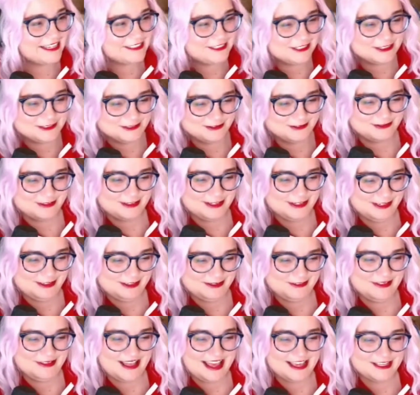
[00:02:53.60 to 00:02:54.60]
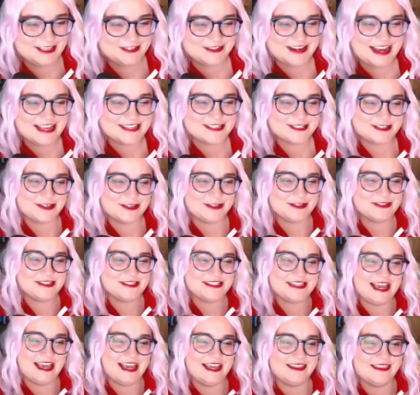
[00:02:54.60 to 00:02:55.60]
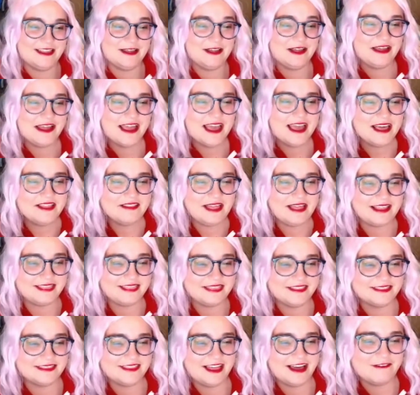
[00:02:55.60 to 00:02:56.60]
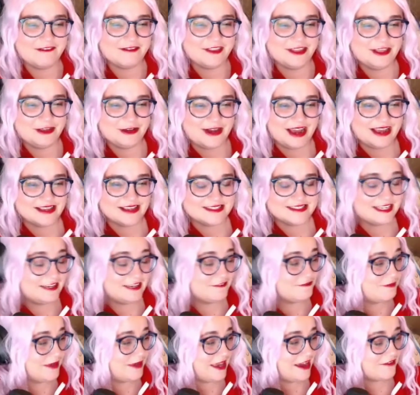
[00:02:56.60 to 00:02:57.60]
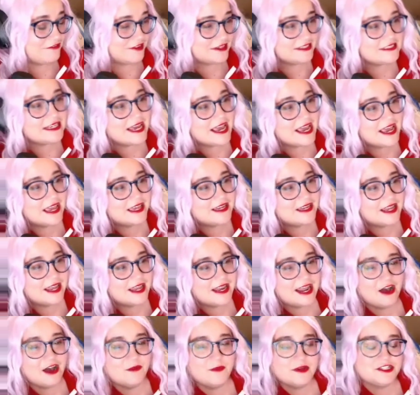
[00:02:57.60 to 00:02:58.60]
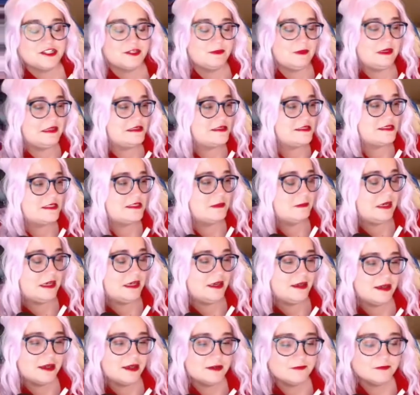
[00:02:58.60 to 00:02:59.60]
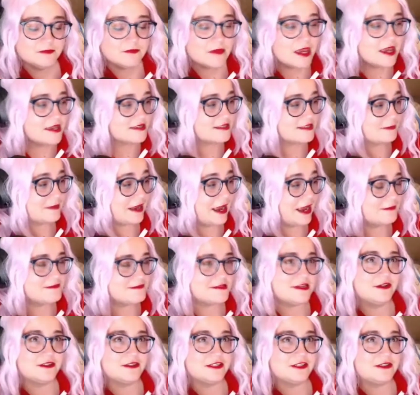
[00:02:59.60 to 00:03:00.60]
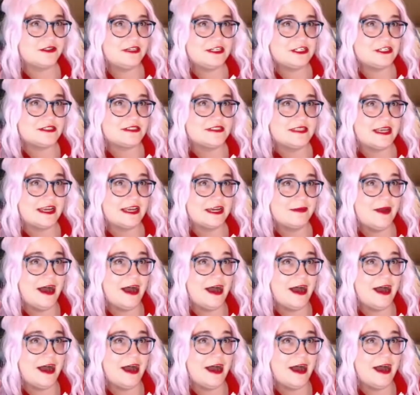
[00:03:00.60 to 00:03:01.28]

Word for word: do for you. Like, you guys don't understand the like the love that you guys give me every day and, and how much it means to me. Sometimes I'll literally just think